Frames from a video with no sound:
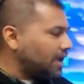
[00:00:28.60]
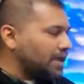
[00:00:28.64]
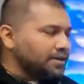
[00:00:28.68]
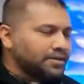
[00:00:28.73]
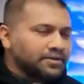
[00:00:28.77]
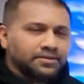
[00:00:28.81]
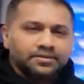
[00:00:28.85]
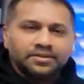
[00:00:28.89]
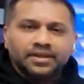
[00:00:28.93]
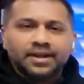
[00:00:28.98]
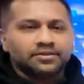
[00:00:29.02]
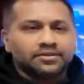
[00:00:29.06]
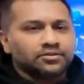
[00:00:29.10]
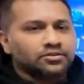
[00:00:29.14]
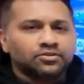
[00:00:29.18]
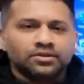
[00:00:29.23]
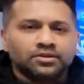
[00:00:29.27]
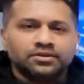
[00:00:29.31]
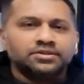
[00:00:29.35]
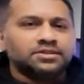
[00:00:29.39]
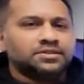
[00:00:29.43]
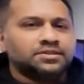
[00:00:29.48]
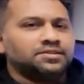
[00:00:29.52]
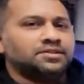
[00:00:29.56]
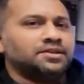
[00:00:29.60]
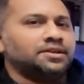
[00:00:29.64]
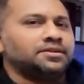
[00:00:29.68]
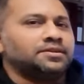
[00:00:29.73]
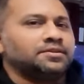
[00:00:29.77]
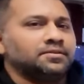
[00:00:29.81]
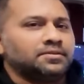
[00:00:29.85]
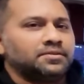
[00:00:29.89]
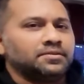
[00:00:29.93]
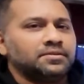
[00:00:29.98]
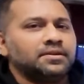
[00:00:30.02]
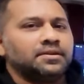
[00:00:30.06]
and that's not just
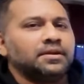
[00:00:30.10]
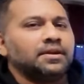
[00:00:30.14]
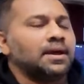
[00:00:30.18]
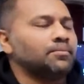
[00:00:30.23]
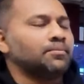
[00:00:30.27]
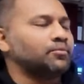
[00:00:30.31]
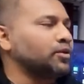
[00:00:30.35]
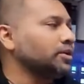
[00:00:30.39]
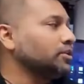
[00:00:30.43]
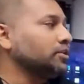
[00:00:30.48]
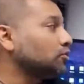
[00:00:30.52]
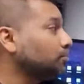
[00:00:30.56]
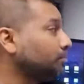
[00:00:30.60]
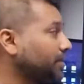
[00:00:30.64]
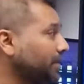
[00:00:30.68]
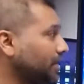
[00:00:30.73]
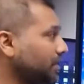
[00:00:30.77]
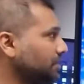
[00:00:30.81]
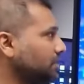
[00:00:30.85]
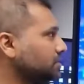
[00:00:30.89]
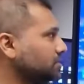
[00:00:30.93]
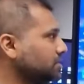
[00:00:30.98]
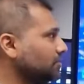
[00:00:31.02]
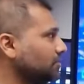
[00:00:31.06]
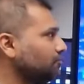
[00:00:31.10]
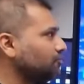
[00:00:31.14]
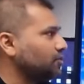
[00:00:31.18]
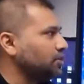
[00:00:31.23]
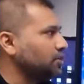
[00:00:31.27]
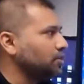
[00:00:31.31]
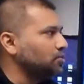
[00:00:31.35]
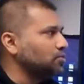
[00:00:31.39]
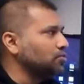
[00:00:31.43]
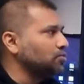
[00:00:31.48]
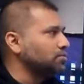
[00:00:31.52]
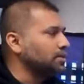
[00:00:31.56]
it. I'm going to break this up for
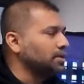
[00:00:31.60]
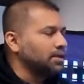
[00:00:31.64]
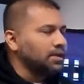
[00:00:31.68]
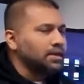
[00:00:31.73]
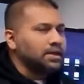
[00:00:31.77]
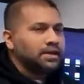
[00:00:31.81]
you